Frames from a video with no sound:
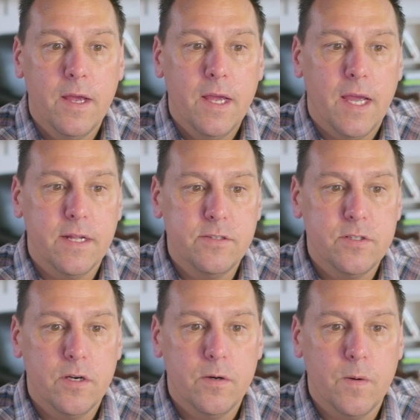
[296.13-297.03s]
And
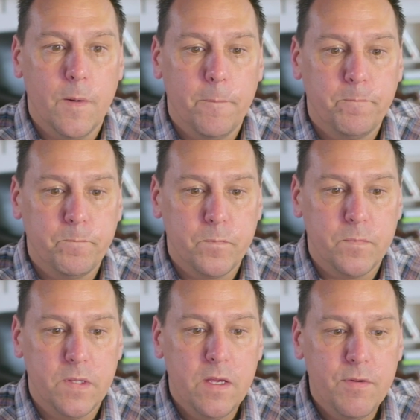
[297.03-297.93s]
so
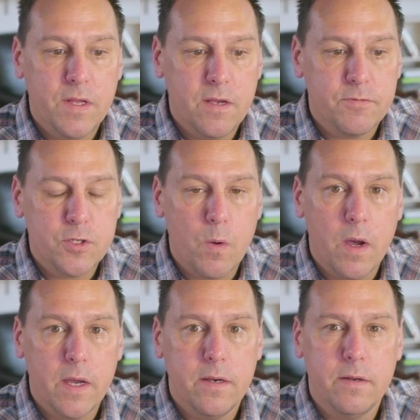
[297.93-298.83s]
even if
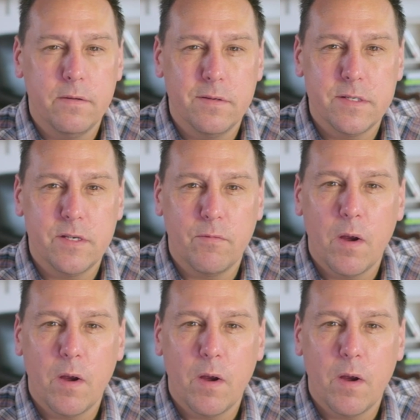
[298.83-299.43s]
Twine doesn't